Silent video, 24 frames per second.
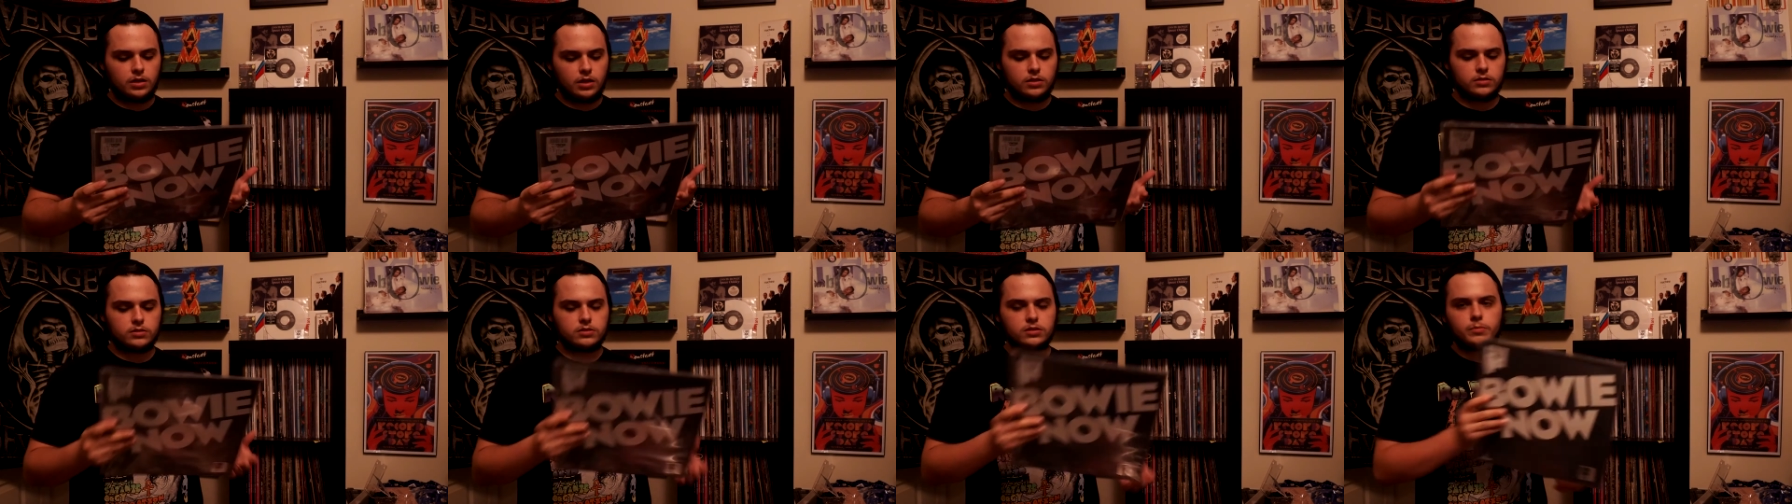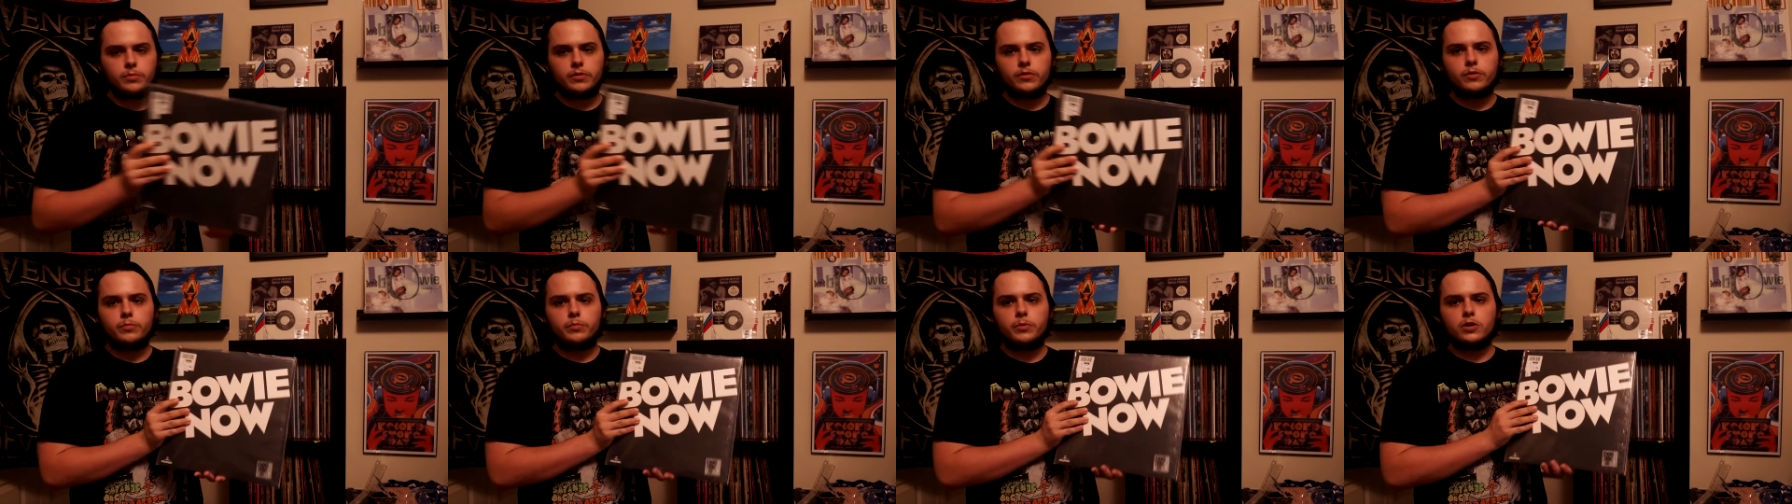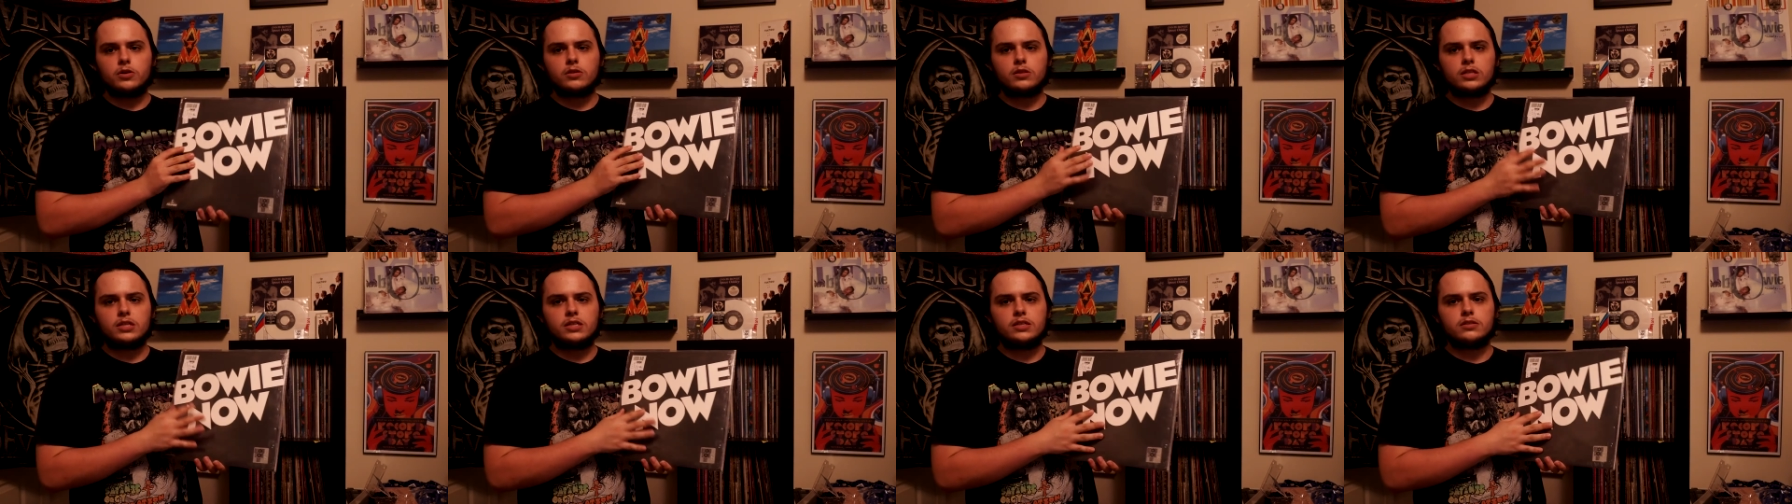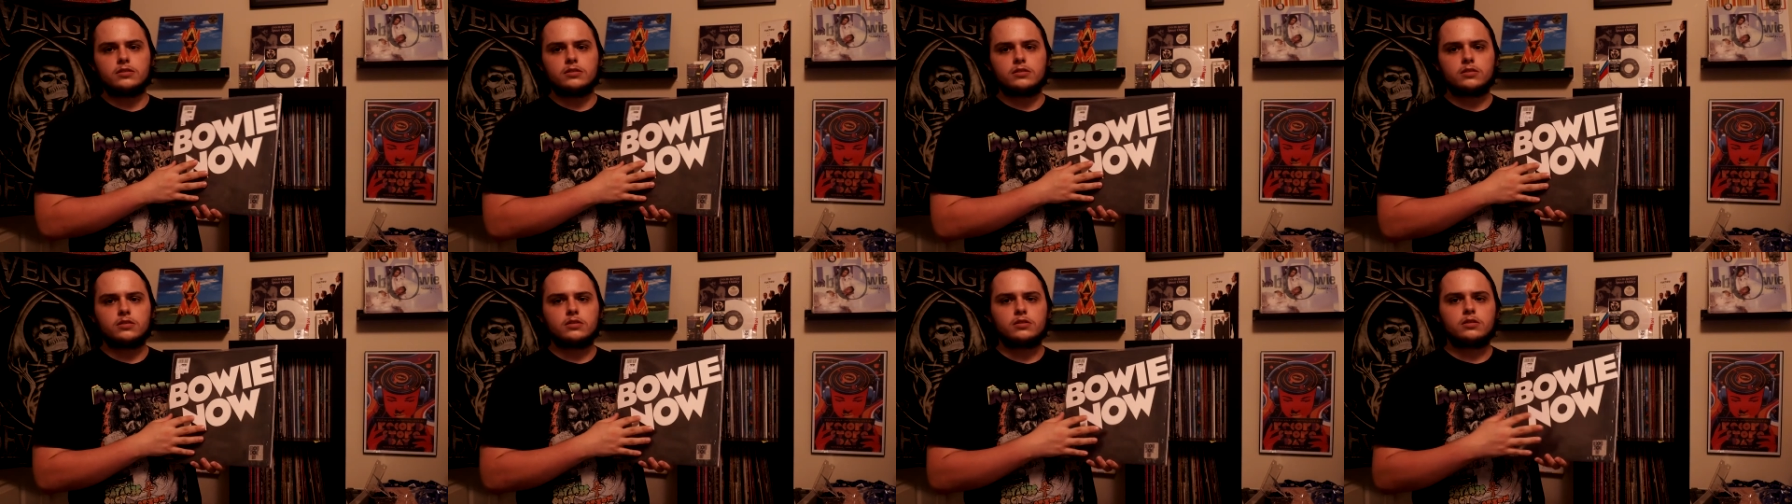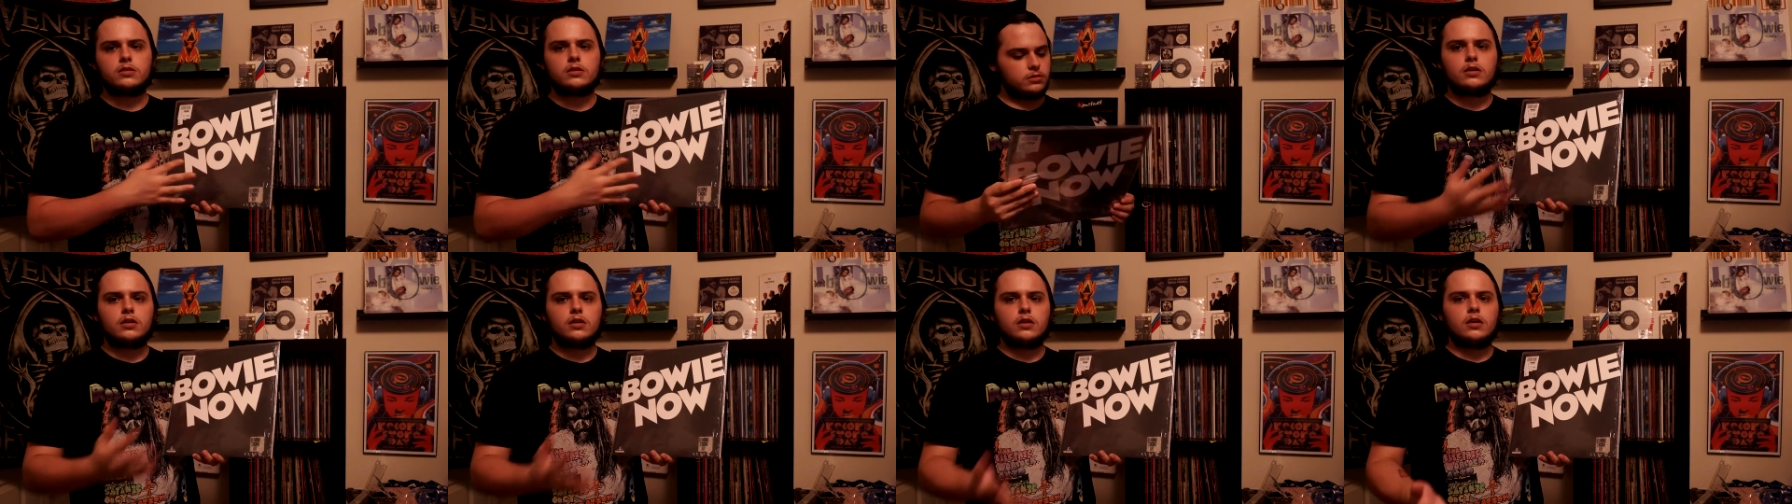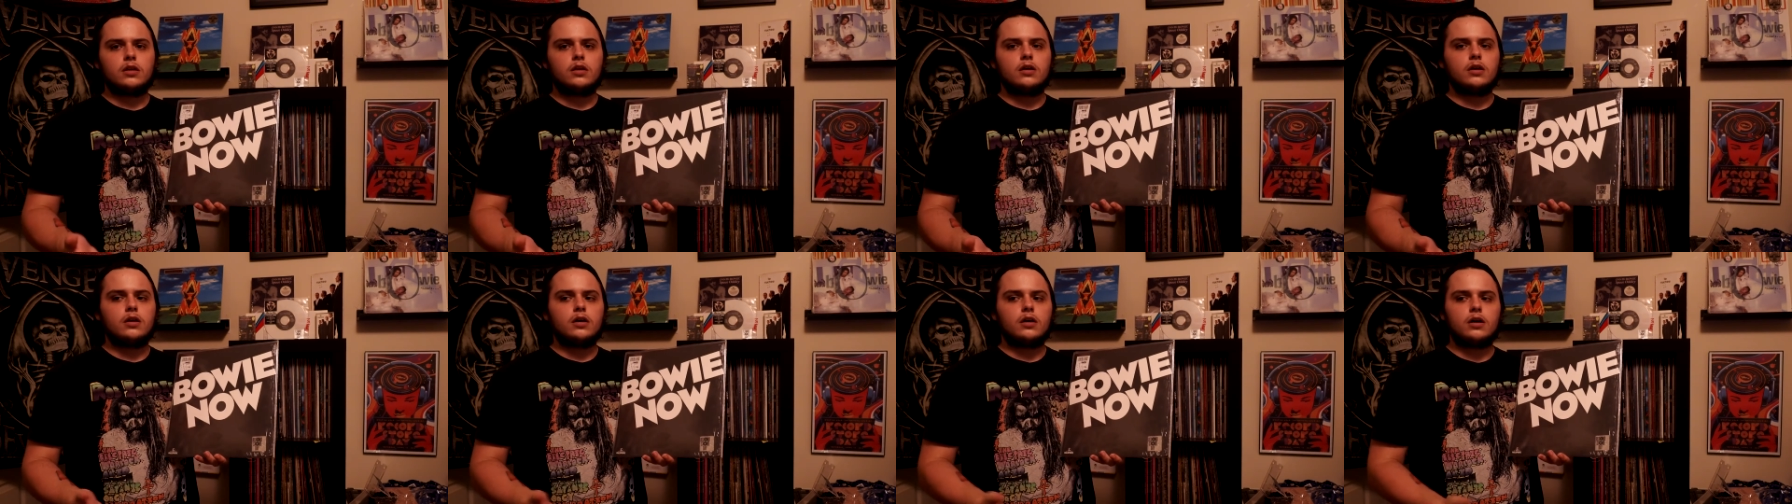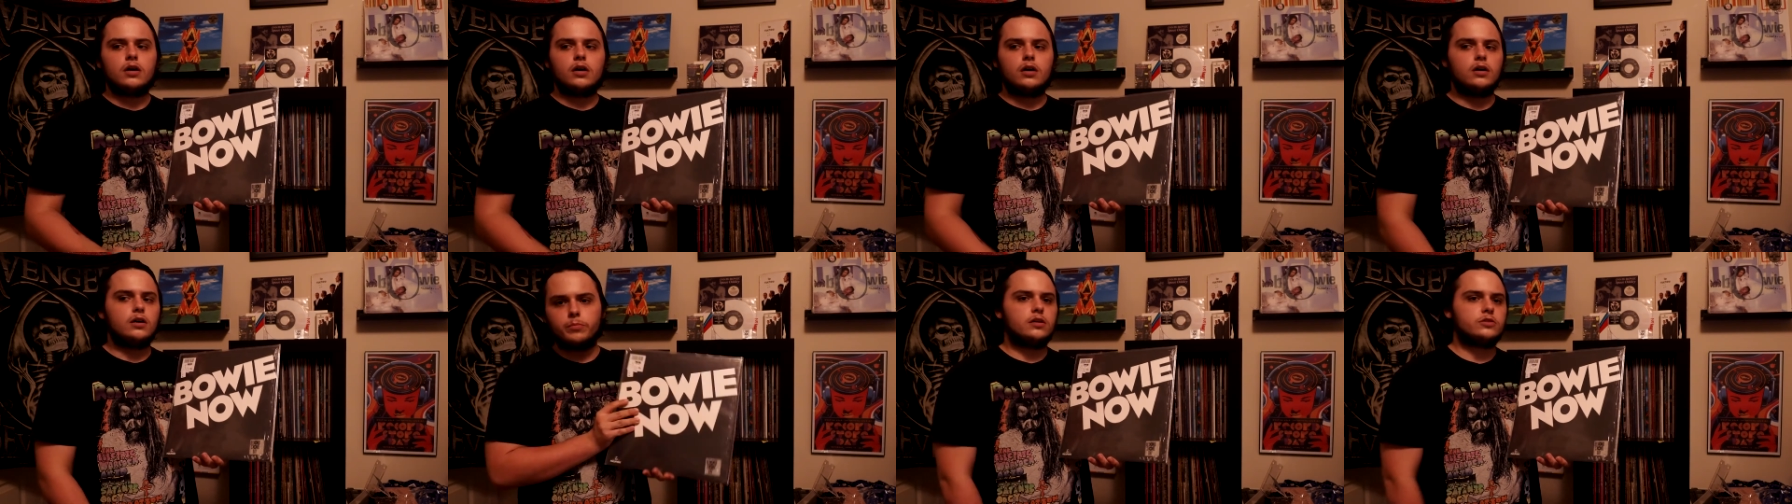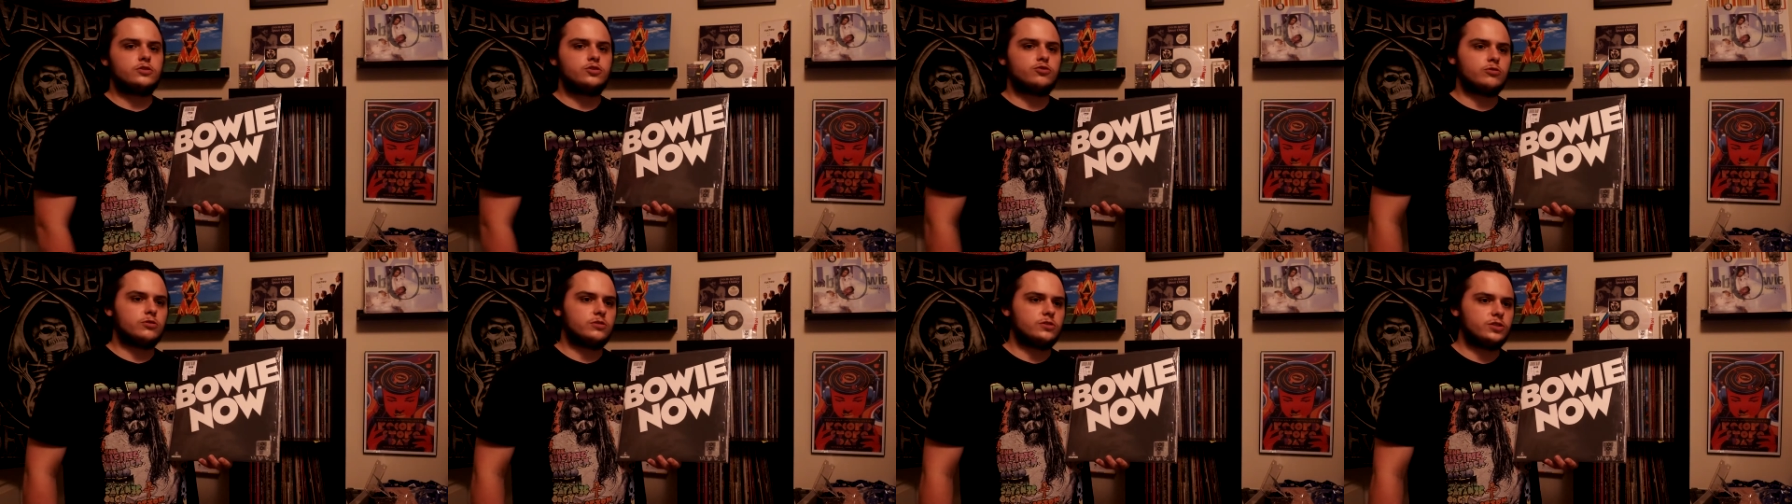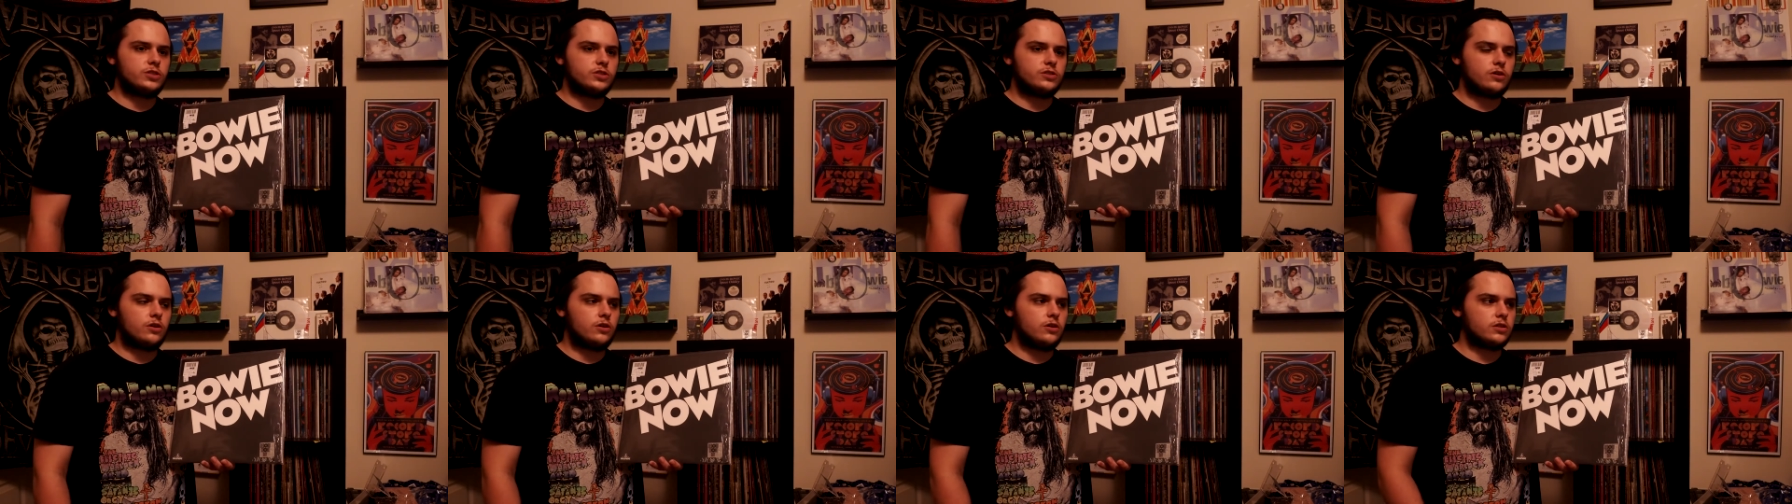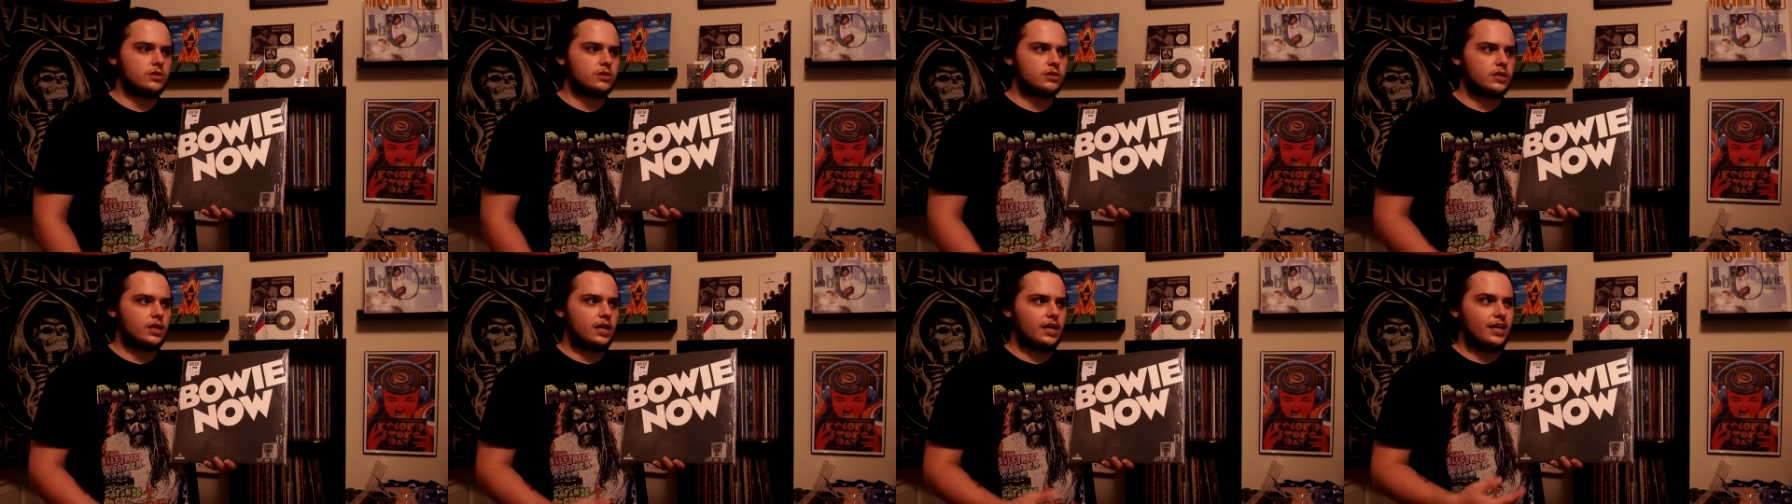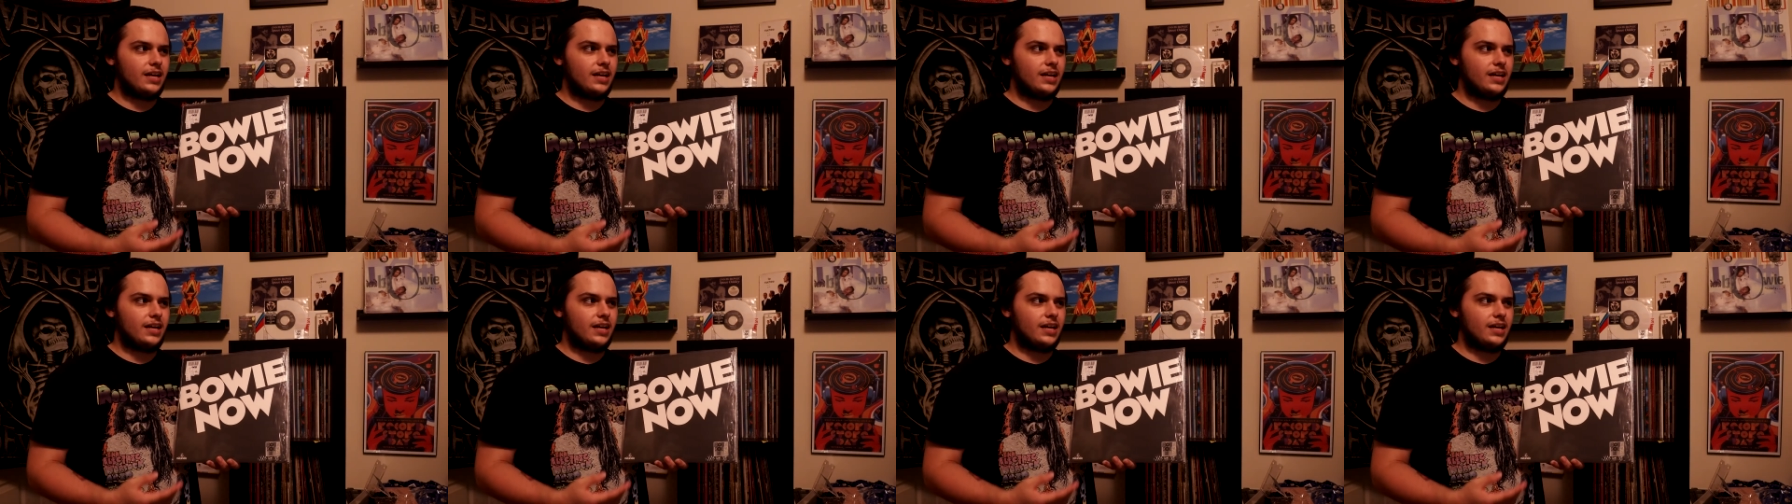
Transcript: some of the Berlin trilogy songs.